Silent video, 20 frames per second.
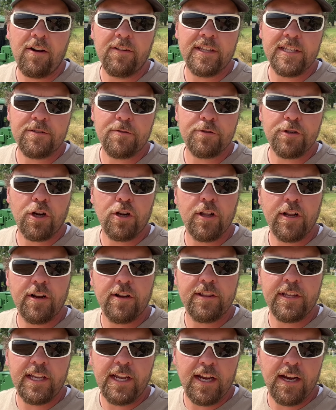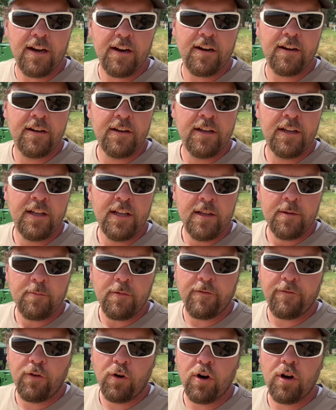This was earlier in the year
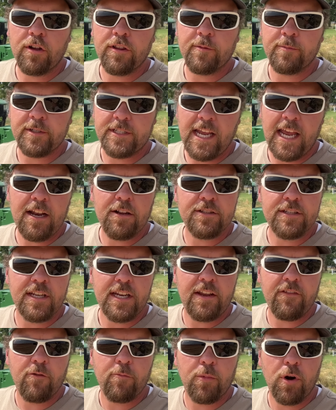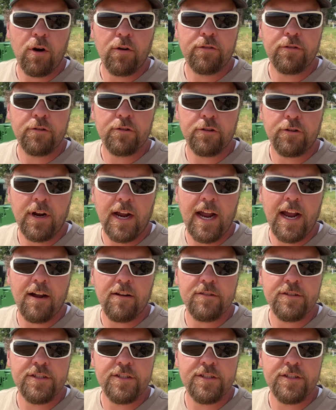before the potatoes had even broke through the ground.